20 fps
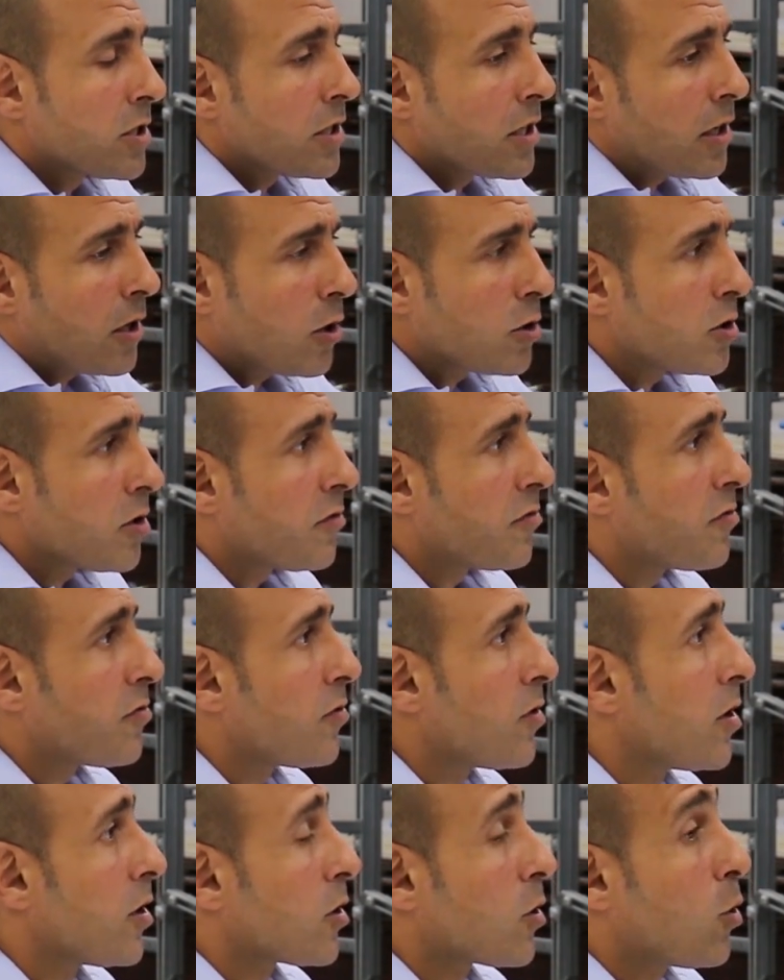lots of
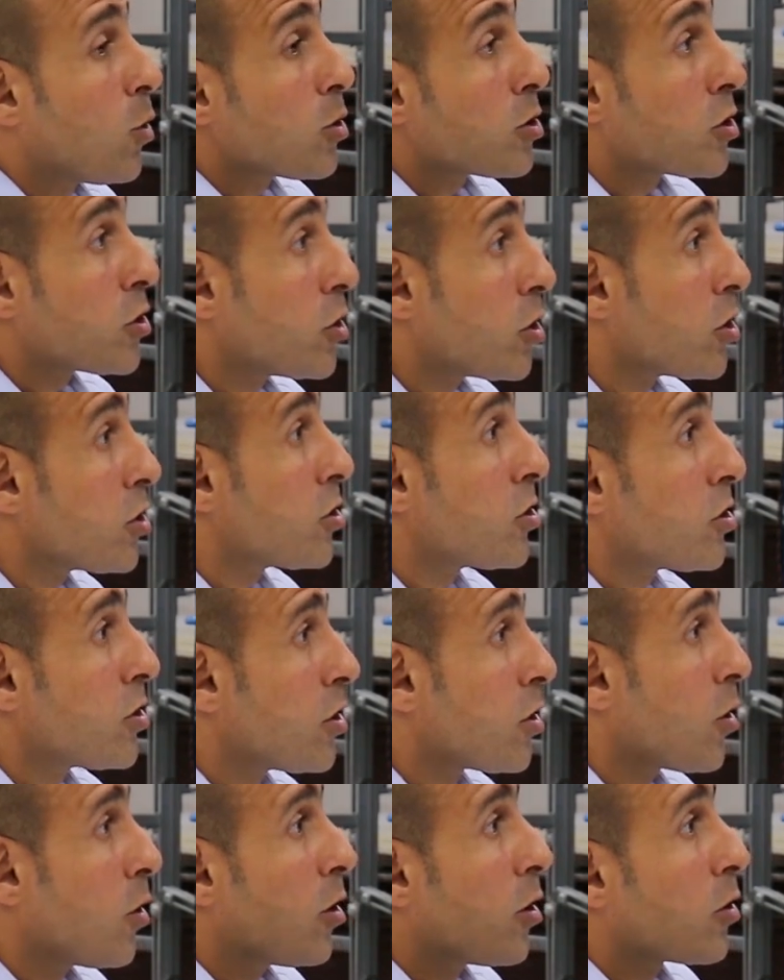coasters,
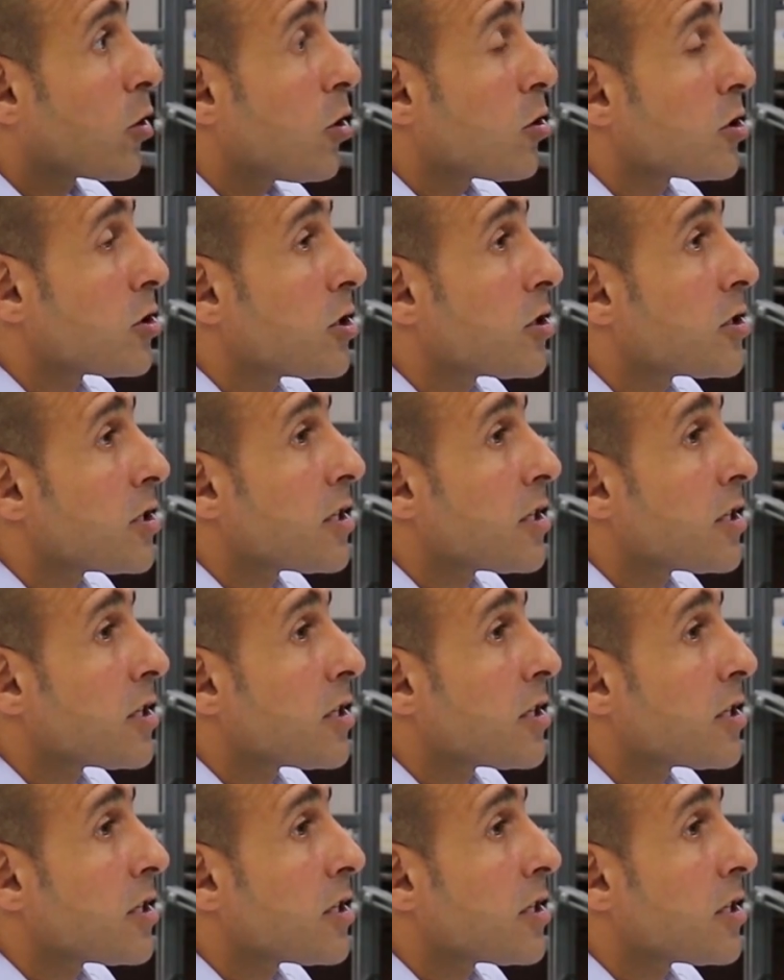roller coasters